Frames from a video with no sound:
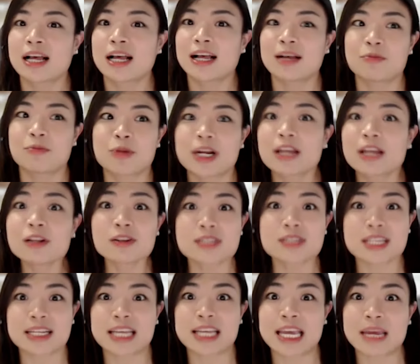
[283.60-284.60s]
Um, when I
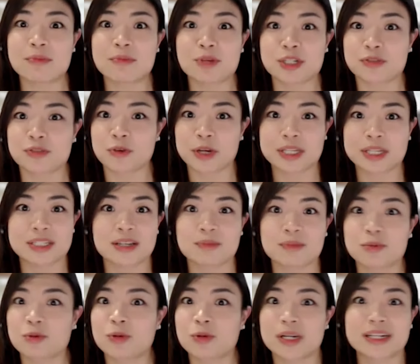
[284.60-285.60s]
looked at Cambridge, for
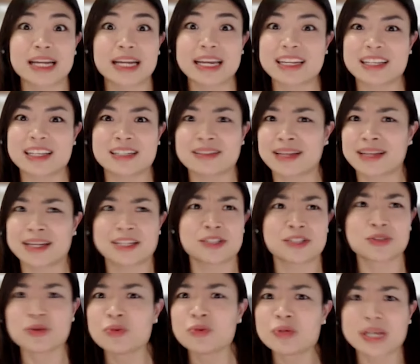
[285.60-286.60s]
example, what 90,
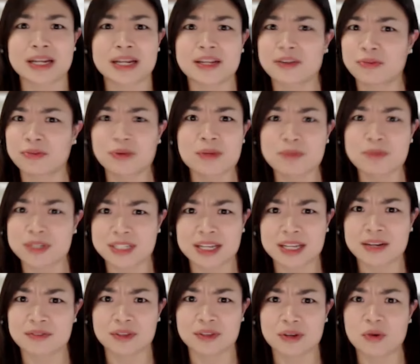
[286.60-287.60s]
92,
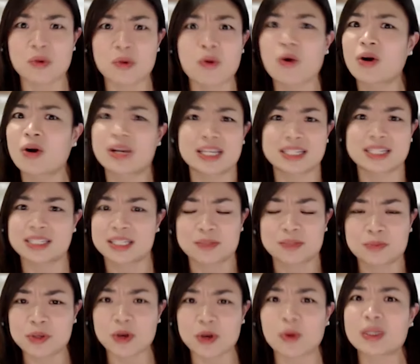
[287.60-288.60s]
93% of the cohort is,
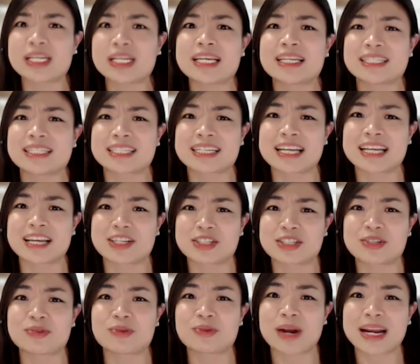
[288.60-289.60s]
is purely
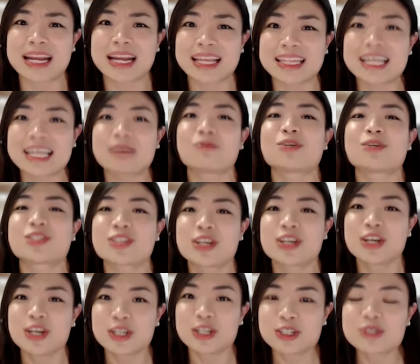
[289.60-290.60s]
international, right? And that was
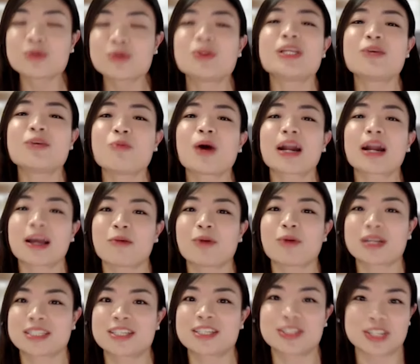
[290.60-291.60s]
truly what I
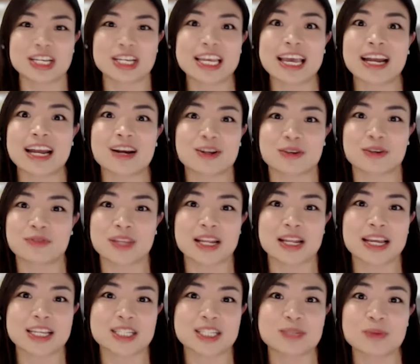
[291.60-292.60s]
wanted to get out of
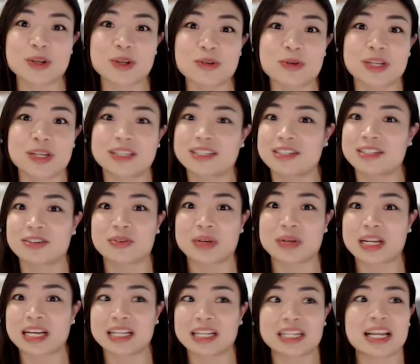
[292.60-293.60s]
that experience, you know,
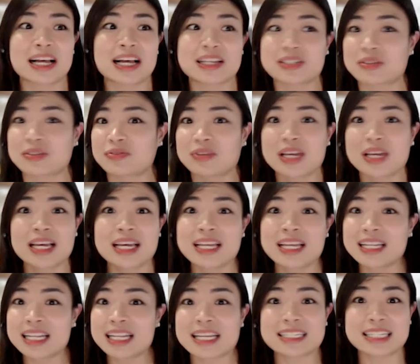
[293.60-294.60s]
in a class of
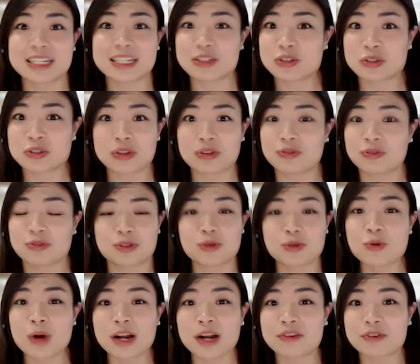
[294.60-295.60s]
less than
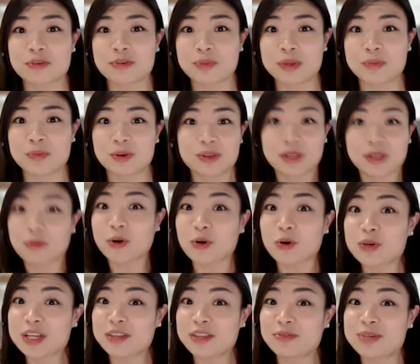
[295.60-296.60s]
200 people. There were
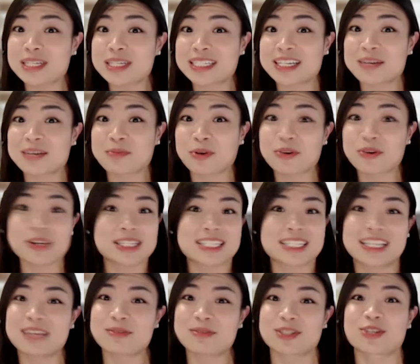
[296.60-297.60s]
only three Singaporeans,
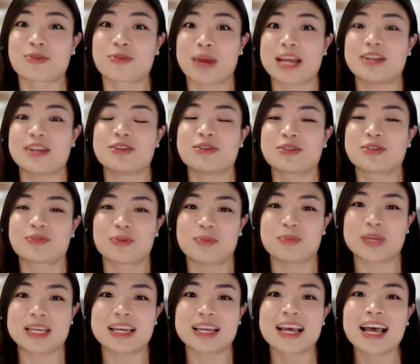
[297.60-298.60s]
and that was great news for
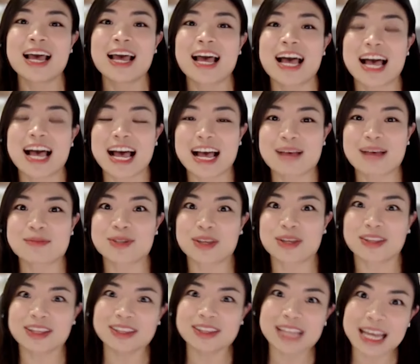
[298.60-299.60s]
me. Um, so
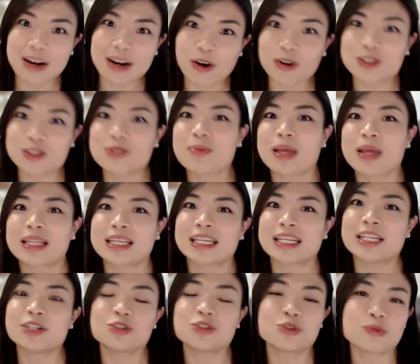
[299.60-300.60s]
I think that
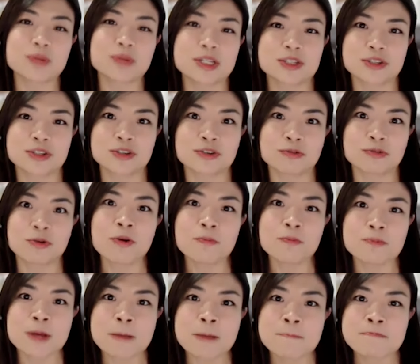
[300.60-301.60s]
automatically drew me to
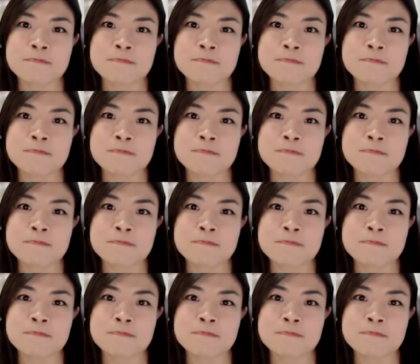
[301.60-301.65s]
Europe.